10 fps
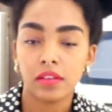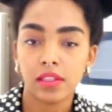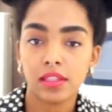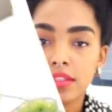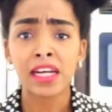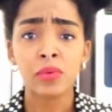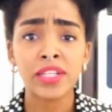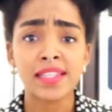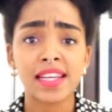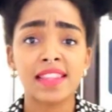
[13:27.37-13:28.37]
And again, I
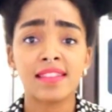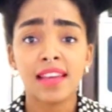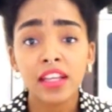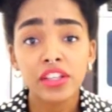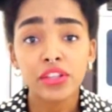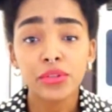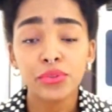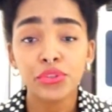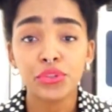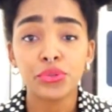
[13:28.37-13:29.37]
want to say thank
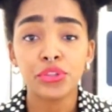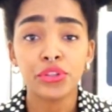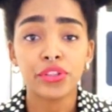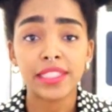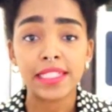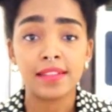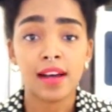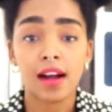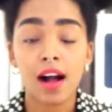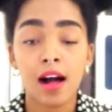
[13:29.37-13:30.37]
you to
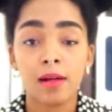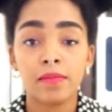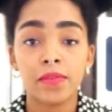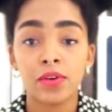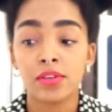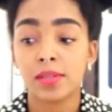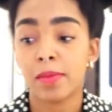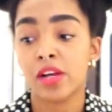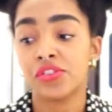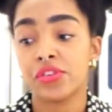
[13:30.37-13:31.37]
yourtea.com for
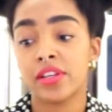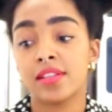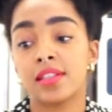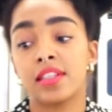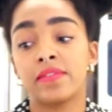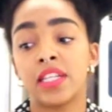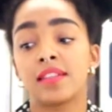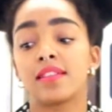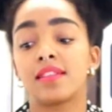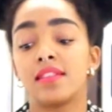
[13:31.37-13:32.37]
sponsoring us and giving
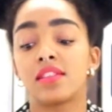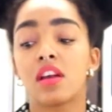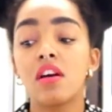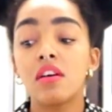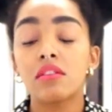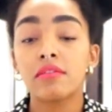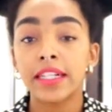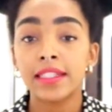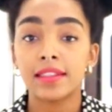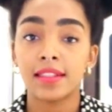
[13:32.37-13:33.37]
us these
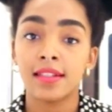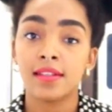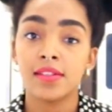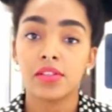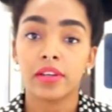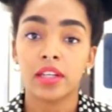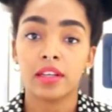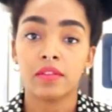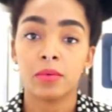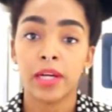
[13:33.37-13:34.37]
great teas so I can
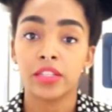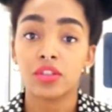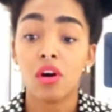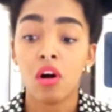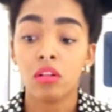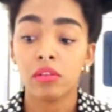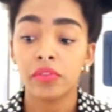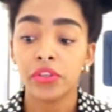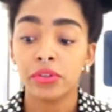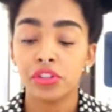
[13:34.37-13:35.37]
give away to all
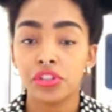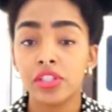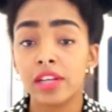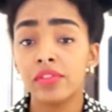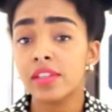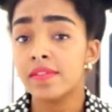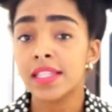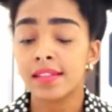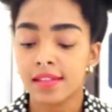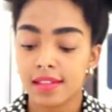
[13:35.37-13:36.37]
of you. You should definitely
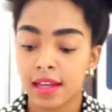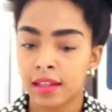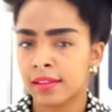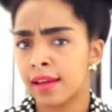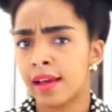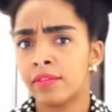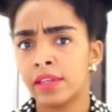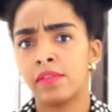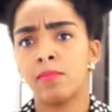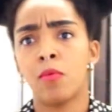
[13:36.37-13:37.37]
visit the site. They have
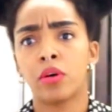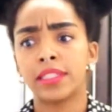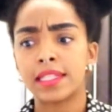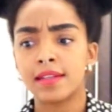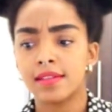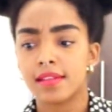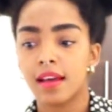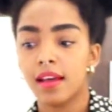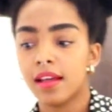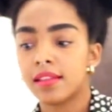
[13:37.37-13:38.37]
even more teas
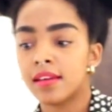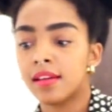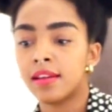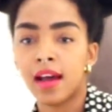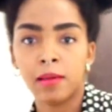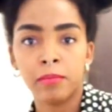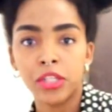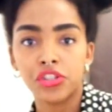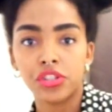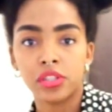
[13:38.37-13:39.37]
than I
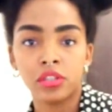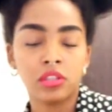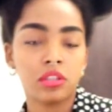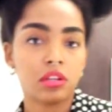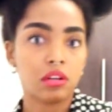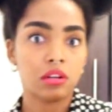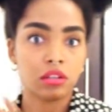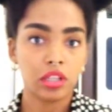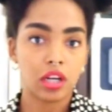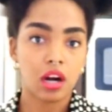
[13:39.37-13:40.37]
mentioned
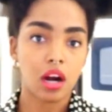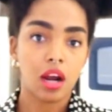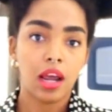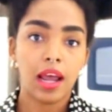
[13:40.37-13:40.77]
earlier.